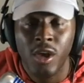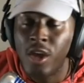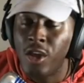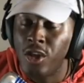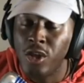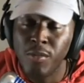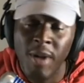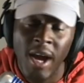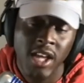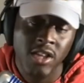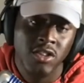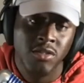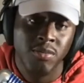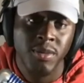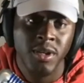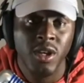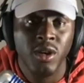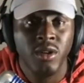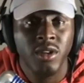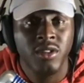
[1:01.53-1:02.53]
You might just
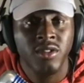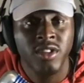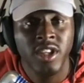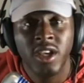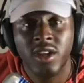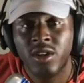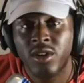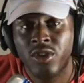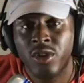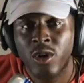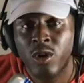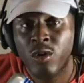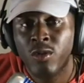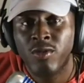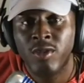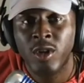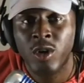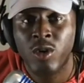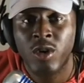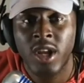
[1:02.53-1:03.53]
be on the second or third
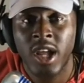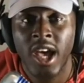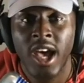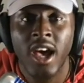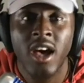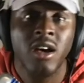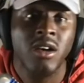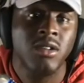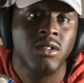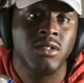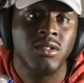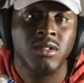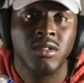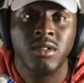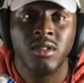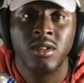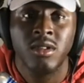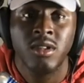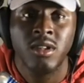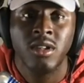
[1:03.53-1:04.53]
floor of the house.
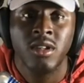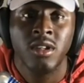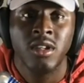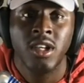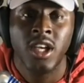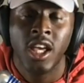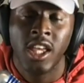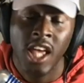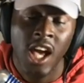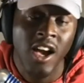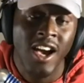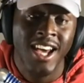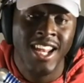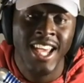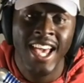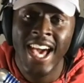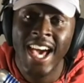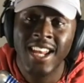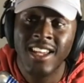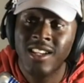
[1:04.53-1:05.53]
And y'all got
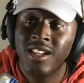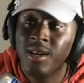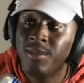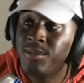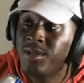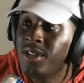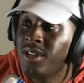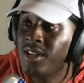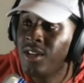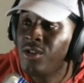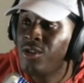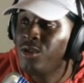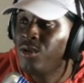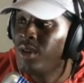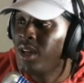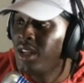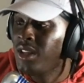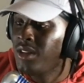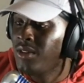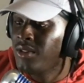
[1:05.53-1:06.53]
an attic up there that you
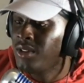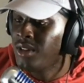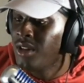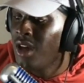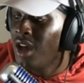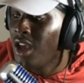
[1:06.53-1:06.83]
didn't